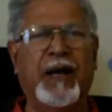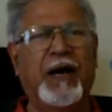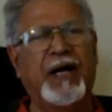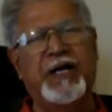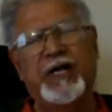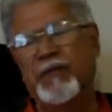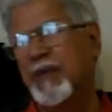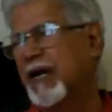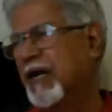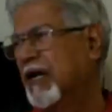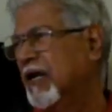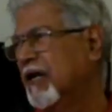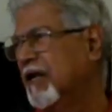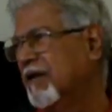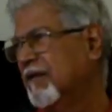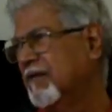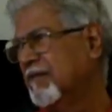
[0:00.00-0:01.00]

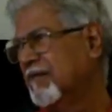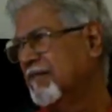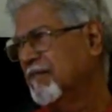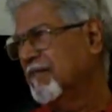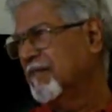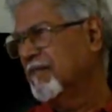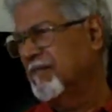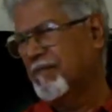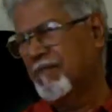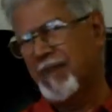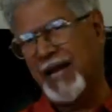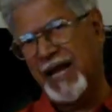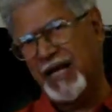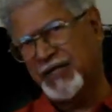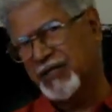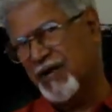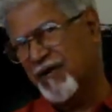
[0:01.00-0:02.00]
Ultimately, my
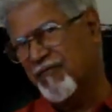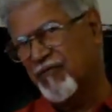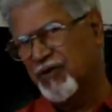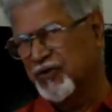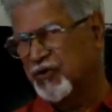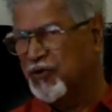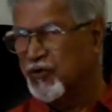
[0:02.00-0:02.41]
exam was